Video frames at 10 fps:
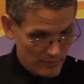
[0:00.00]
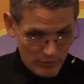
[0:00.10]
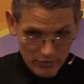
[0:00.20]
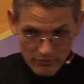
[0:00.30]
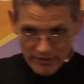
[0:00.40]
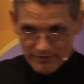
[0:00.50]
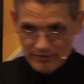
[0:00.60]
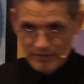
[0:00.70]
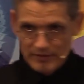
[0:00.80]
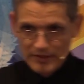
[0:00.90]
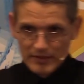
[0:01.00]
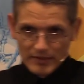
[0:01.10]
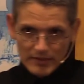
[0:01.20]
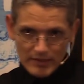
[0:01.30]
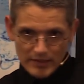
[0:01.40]
progressing
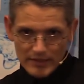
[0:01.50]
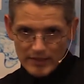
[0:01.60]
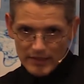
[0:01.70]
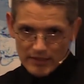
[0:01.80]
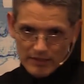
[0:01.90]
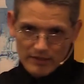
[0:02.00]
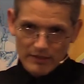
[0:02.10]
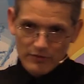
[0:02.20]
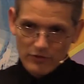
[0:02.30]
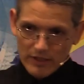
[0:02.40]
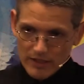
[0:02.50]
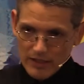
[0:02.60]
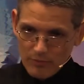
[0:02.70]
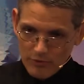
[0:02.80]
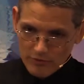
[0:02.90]
and trying to
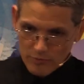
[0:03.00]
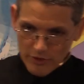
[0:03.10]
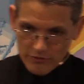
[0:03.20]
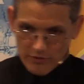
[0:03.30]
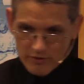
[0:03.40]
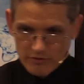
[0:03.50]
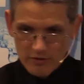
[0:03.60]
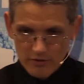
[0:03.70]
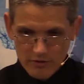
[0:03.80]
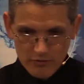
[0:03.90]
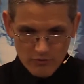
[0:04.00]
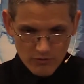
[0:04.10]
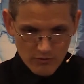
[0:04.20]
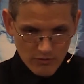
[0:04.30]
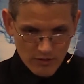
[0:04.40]
keep his blood sugars under
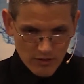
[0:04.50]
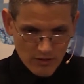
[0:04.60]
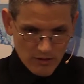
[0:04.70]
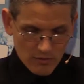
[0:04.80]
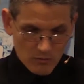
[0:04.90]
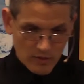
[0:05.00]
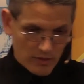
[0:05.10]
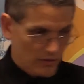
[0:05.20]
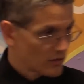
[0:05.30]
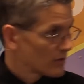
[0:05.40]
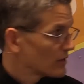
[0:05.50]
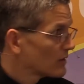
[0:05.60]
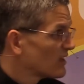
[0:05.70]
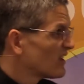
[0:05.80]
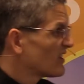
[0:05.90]
control with
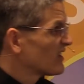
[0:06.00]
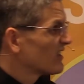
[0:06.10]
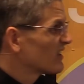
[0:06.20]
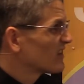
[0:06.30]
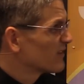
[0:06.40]
the